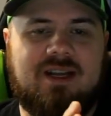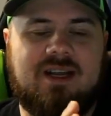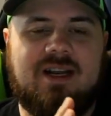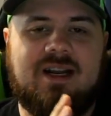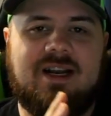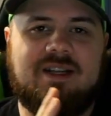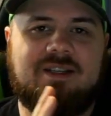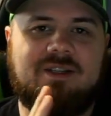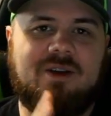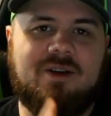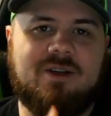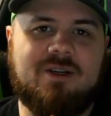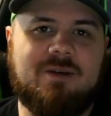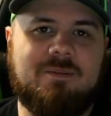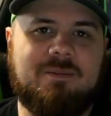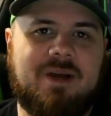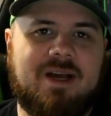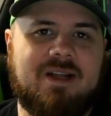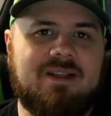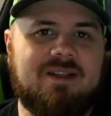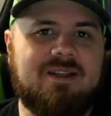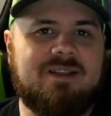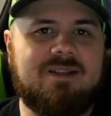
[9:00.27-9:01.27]
And I talked
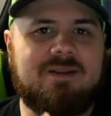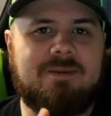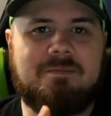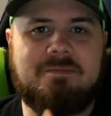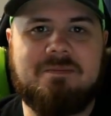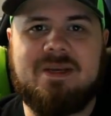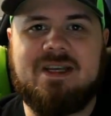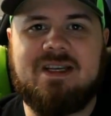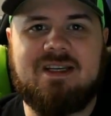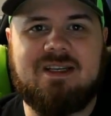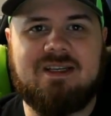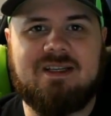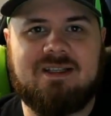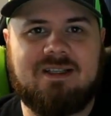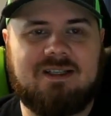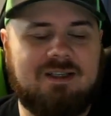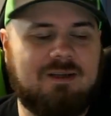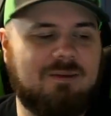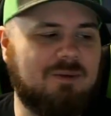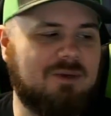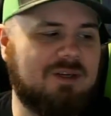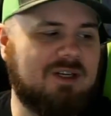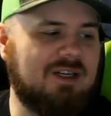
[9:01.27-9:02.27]
about this
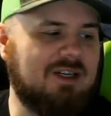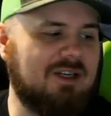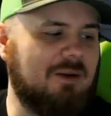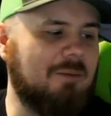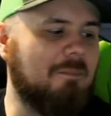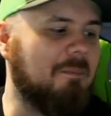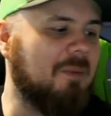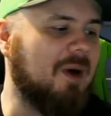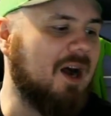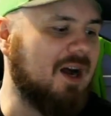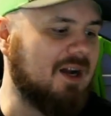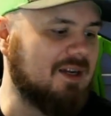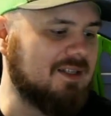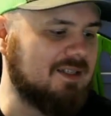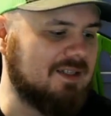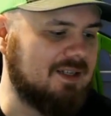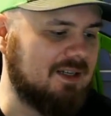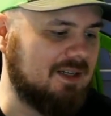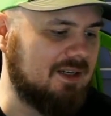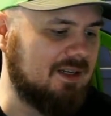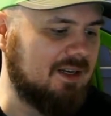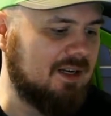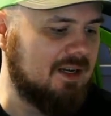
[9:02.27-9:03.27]
immediately when I unboxed
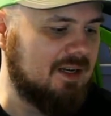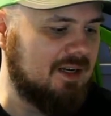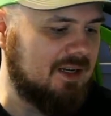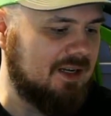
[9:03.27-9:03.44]
it.